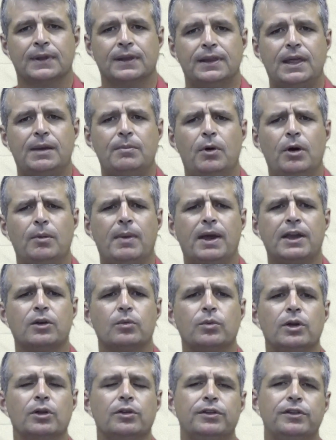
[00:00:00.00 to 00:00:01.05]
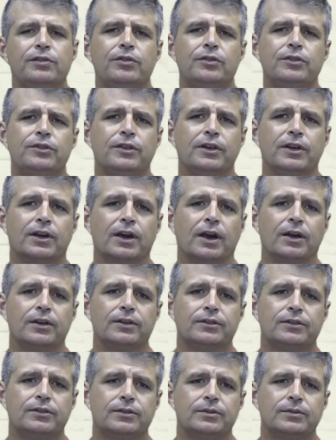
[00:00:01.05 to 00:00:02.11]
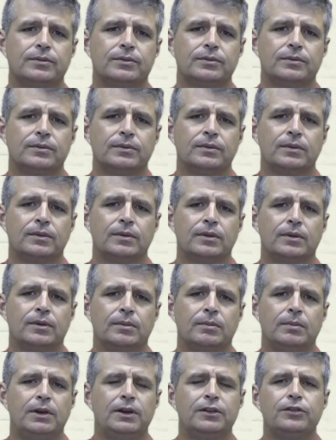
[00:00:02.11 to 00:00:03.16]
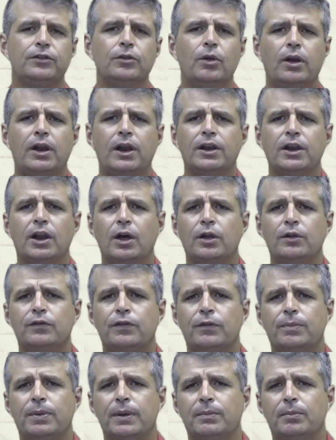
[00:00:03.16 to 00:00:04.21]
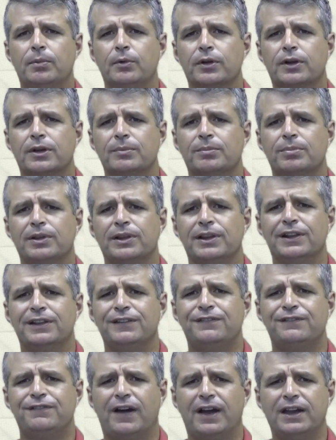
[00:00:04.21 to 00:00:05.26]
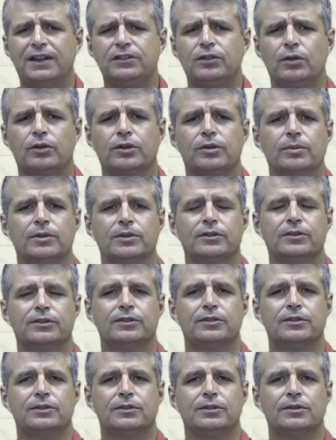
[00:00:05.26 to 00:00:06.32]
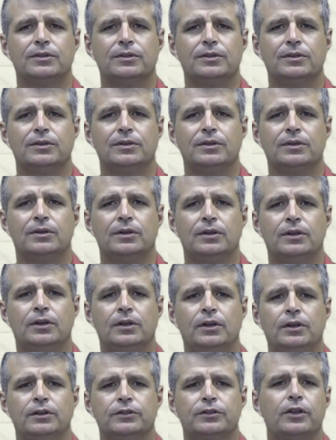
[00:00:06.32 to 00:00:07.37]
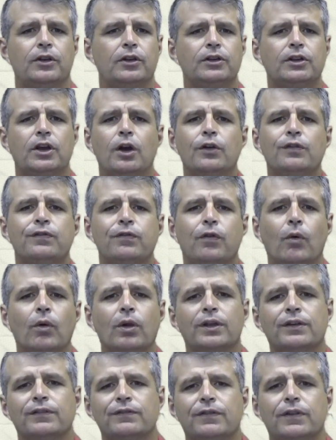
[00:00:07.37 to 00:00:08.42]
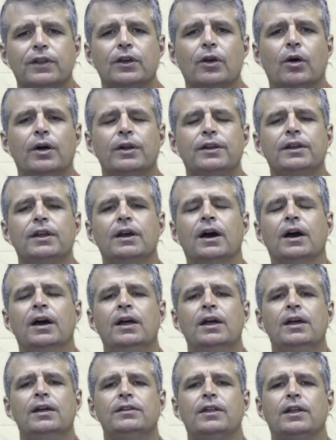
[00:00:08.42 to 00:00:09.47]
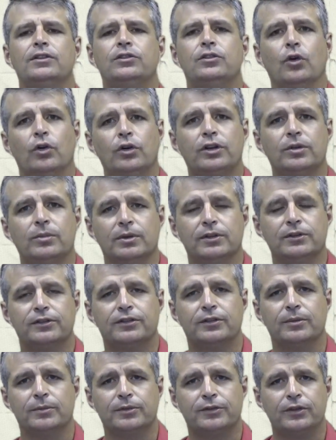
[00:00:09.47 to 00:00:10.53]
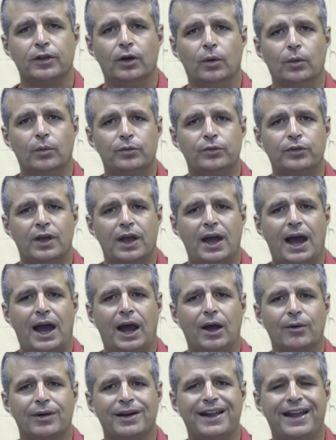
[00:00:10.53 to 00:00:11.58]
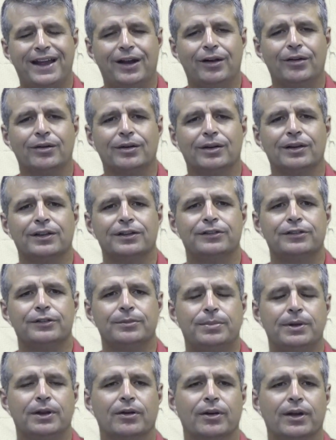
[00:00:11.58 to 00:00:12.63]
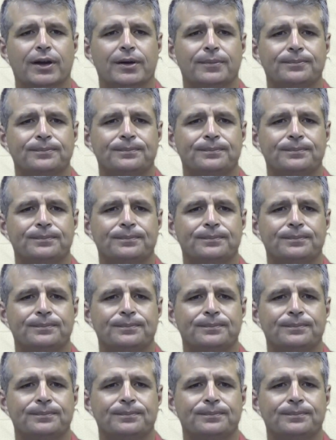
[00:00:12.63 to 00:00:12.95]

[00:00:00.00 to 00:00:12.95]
That might make a real difference in a case. I mean, it's not unknown for people to completely fake documents. So don't go falling for the idea that documents themselves are inherently superior.